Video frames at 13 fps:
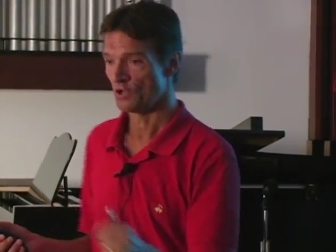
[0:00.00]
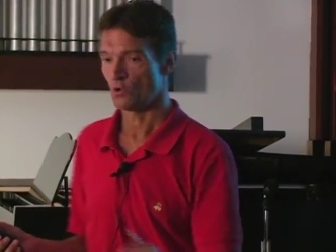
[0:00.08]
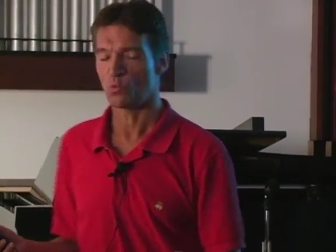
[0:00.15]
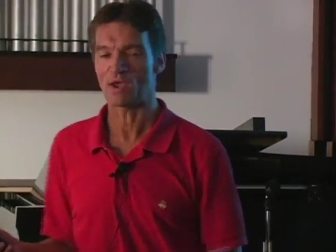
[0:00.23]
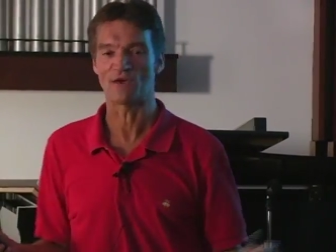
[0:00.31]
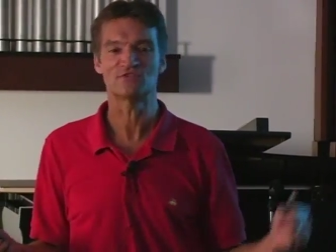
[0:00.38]

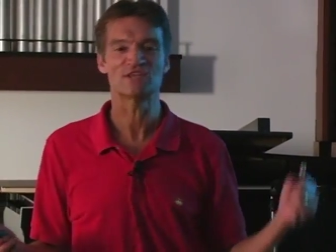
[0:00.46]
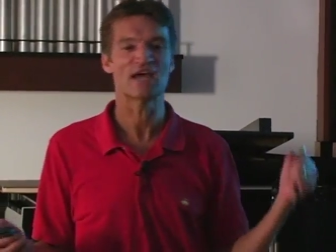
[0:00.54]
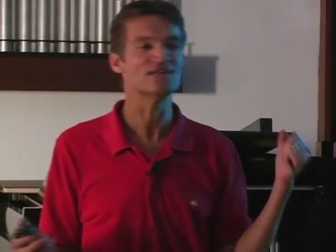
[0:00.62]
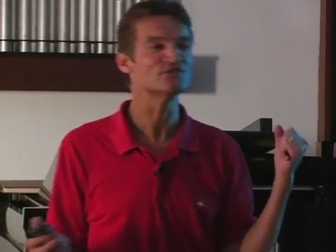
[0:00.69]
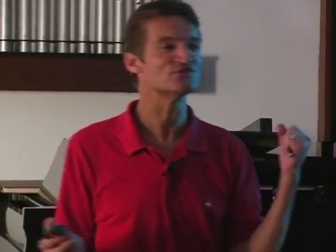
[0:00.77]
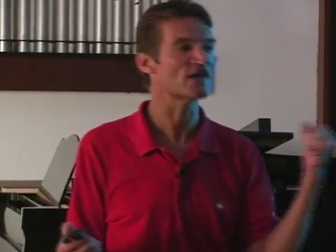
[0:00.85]
We have
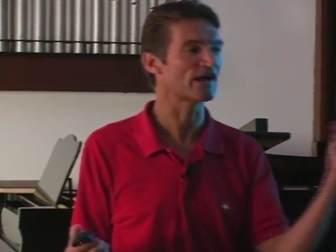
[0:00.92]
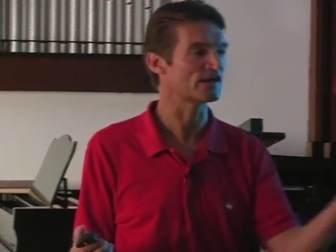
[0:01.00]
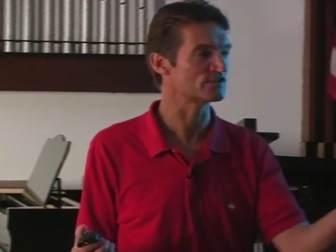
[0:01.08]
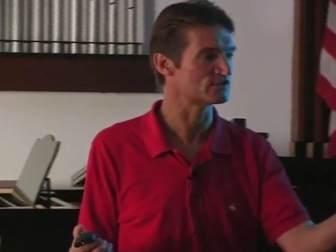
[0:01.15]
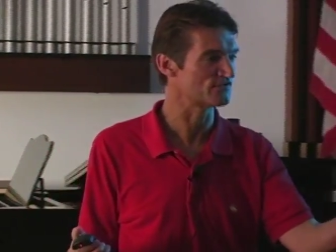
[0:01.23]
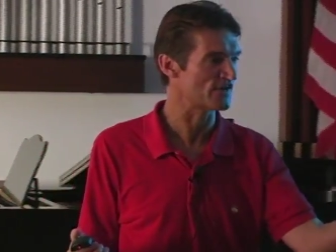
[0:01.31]
10
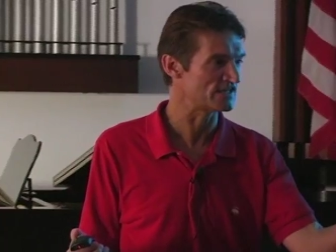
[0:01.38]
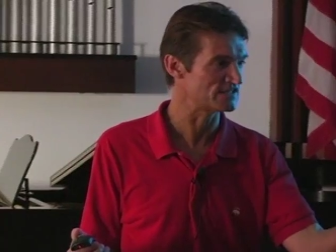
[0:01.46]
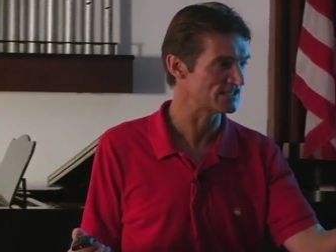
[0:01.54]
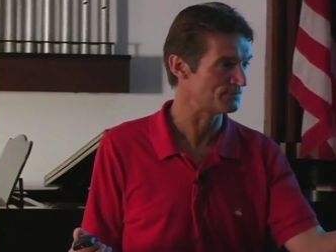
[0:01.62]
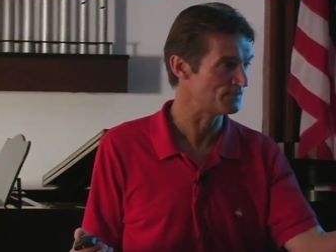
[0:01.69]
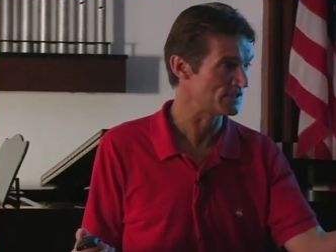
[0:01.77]
seconds of
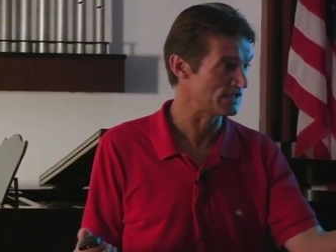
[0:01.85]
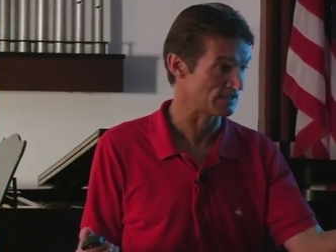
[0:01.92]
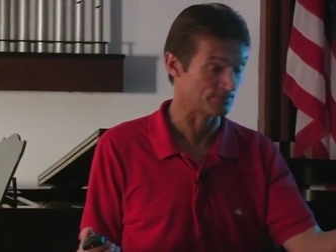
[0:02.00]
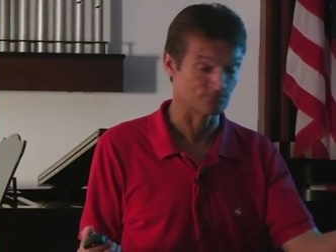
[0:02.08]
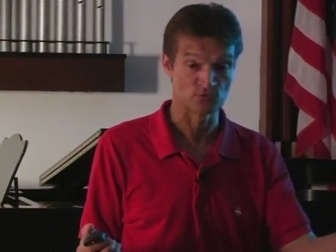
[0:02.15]
ATP.